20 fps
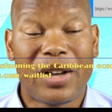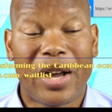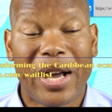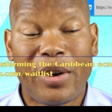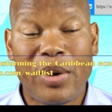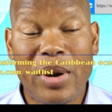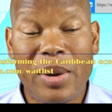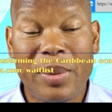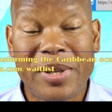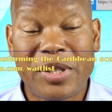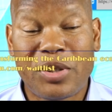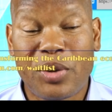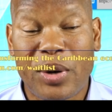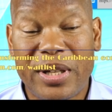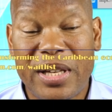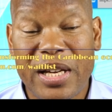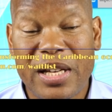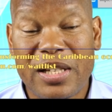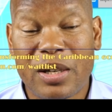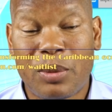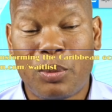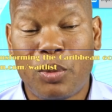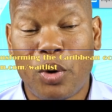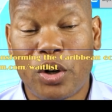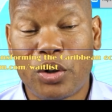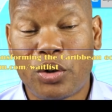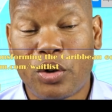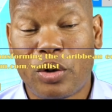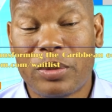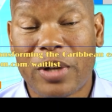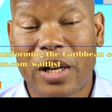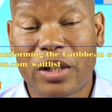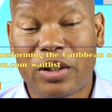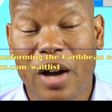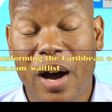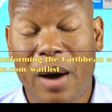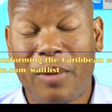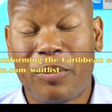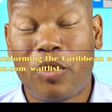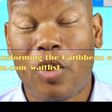
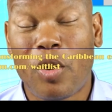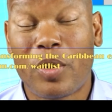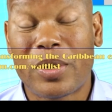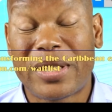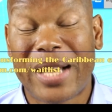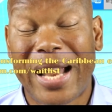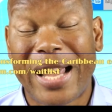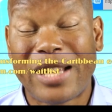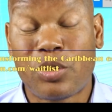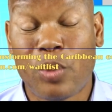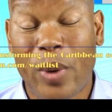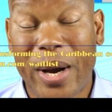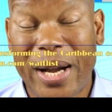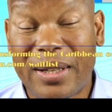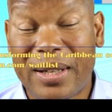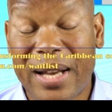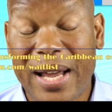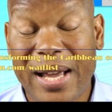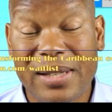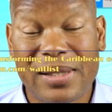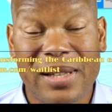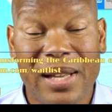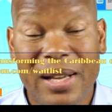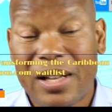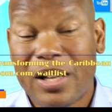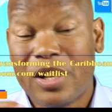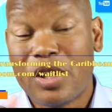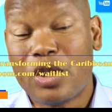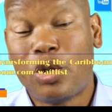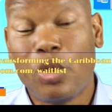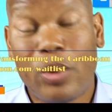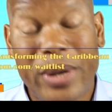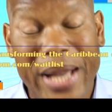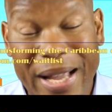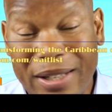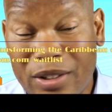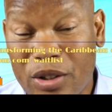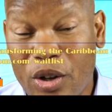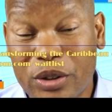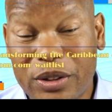CaribbeanStrategicBoardroom.com/waitlist to
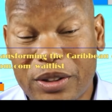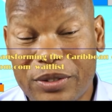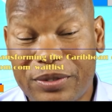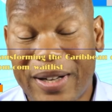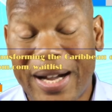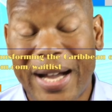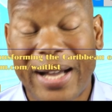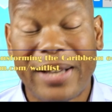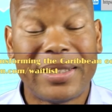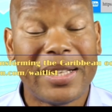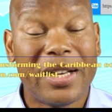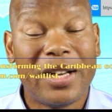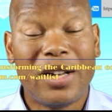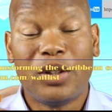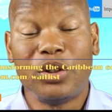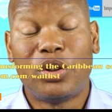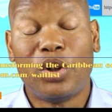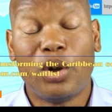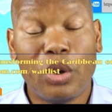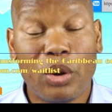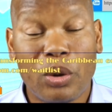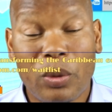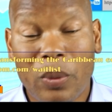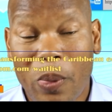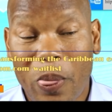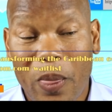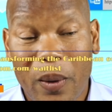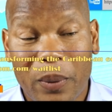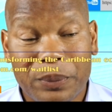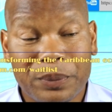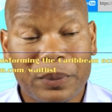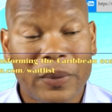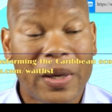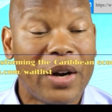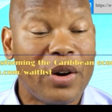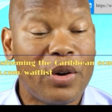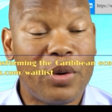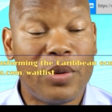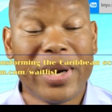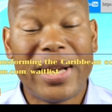get notified. Two,
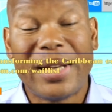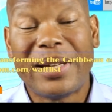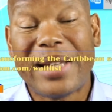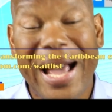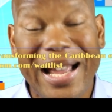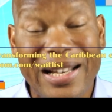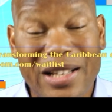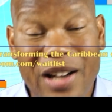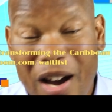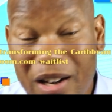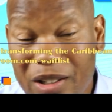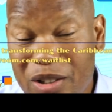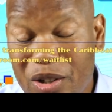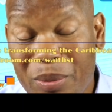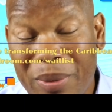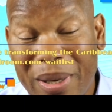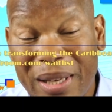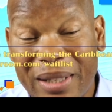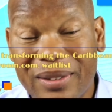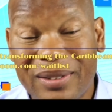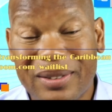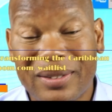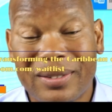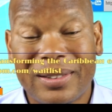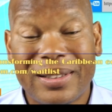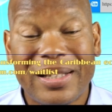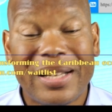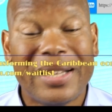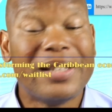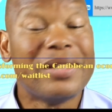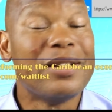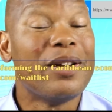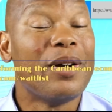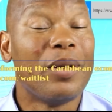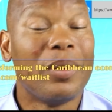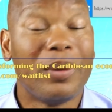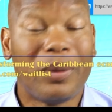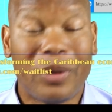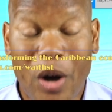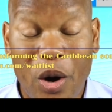read that document.
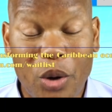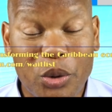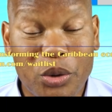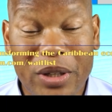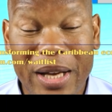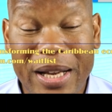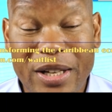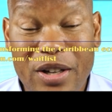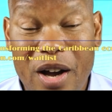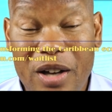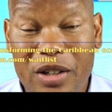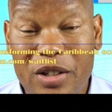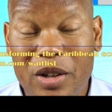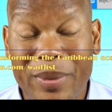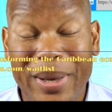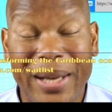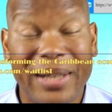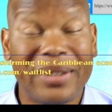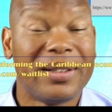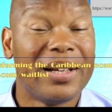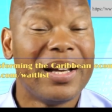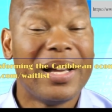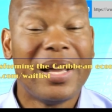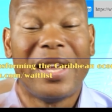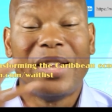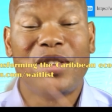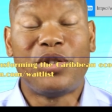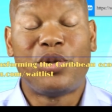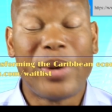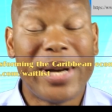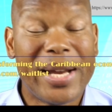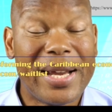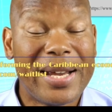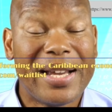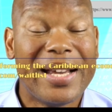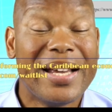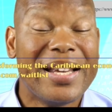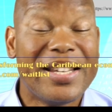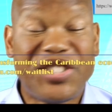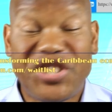Go to that document.
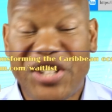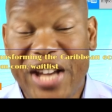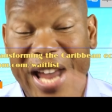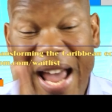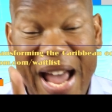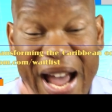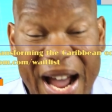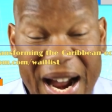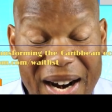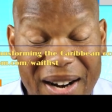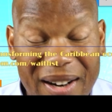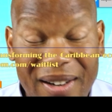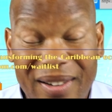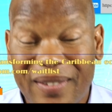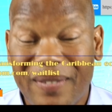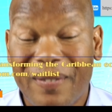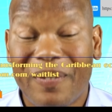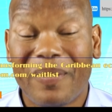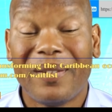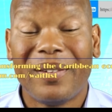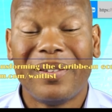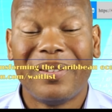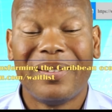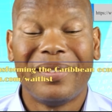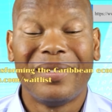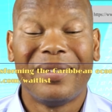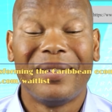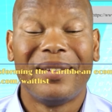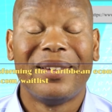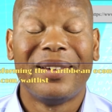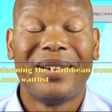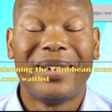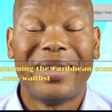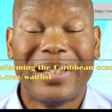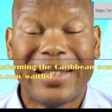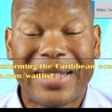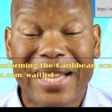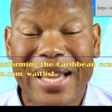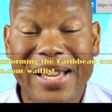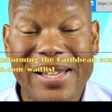3, share
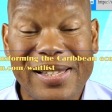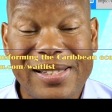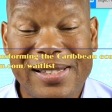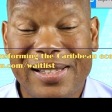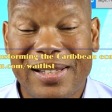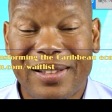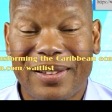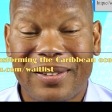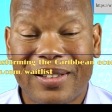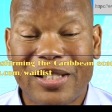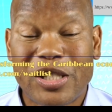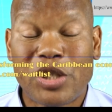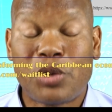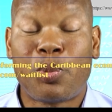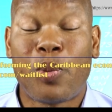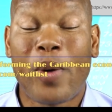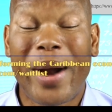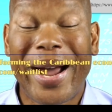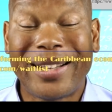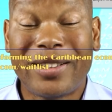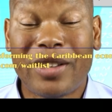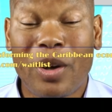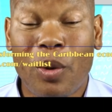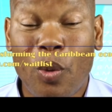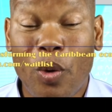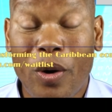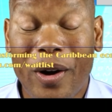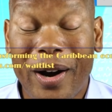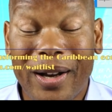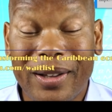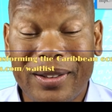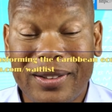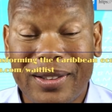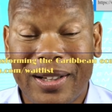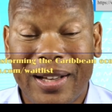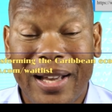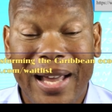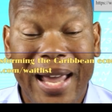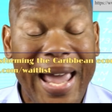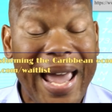this, spread the
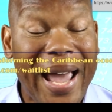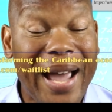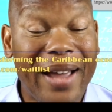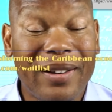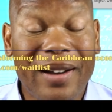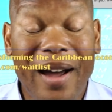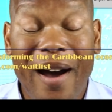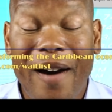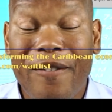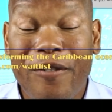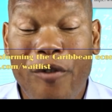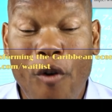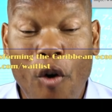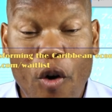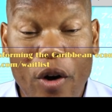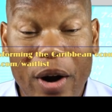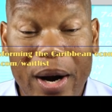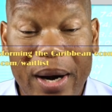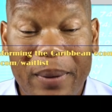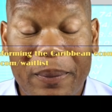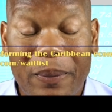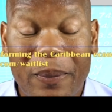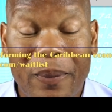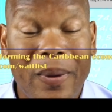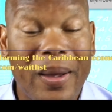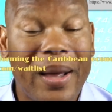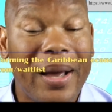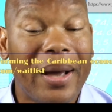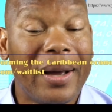word. And 4,